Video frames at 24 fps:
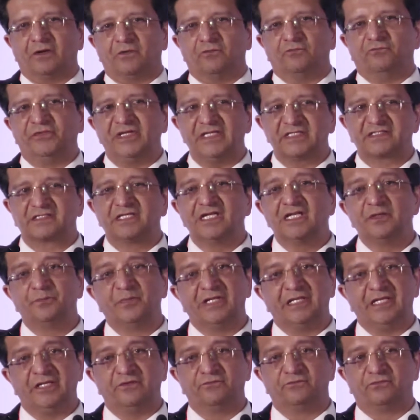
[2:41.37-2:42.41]
we still
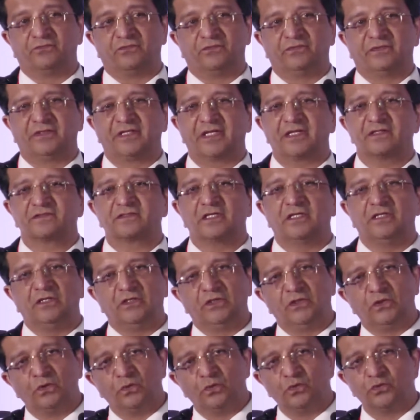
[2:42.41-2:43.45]
believe there is a
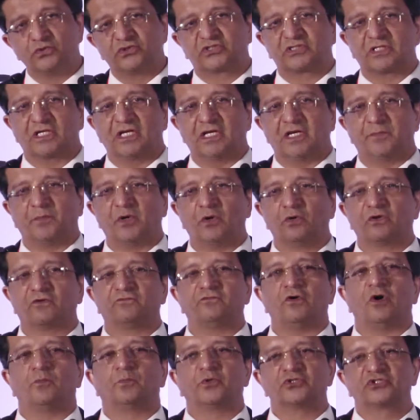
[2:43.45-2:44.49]
huge amount
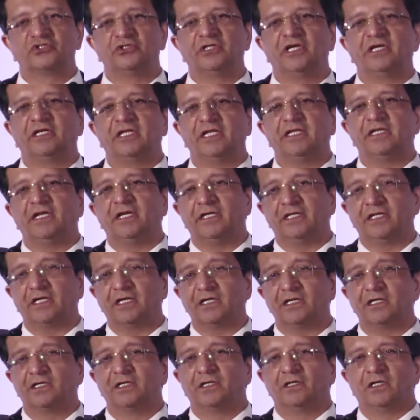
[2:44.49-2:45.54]
of opportunity in
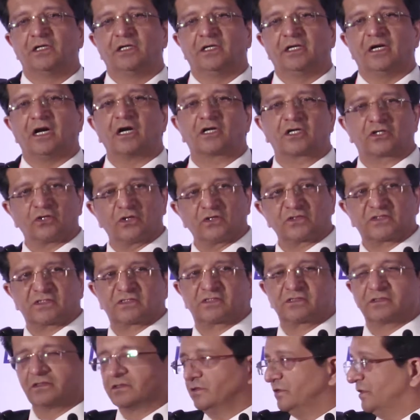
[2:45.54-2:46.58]
India
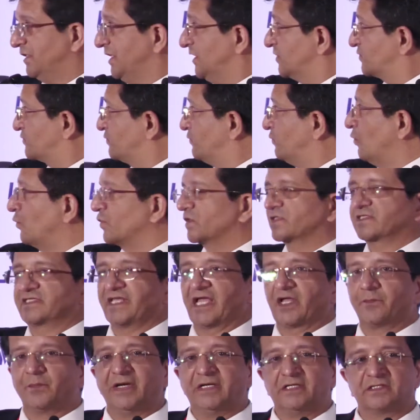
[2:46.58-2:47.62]
across these 4
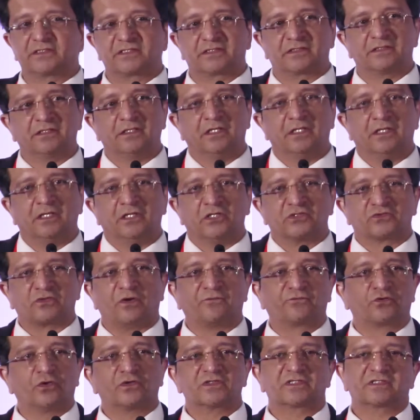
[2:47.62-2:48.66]
segments. So
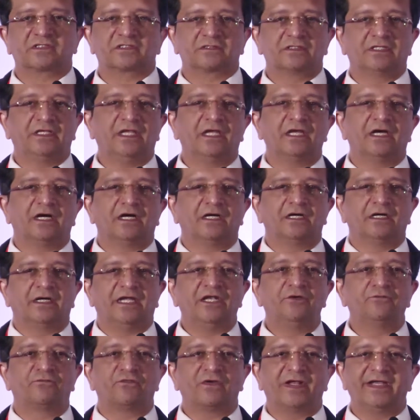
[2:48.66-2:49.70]
of course, the
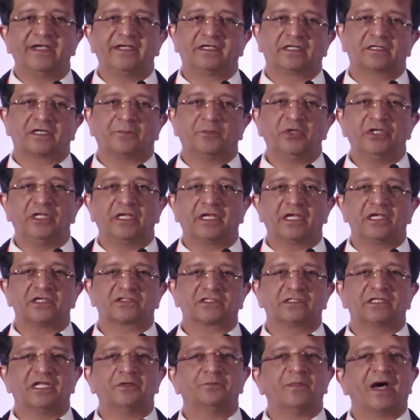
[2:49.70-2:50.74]
in-flight
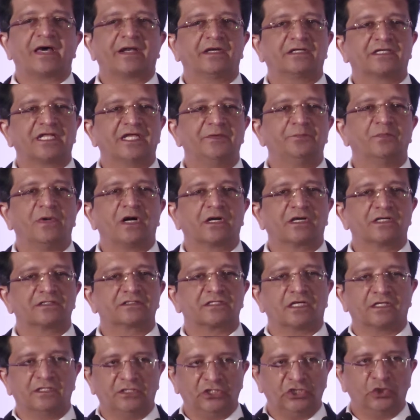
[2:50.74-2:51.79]
communication and maritime markets
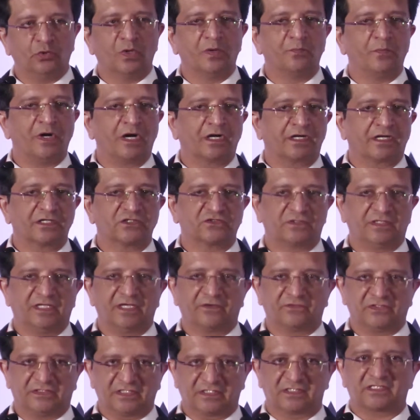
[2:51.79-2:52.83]
are newer markets. They
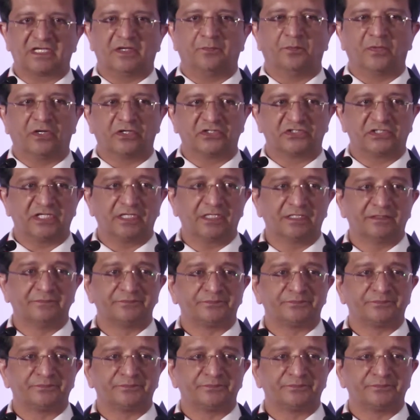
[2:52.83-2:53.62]
are just emerging.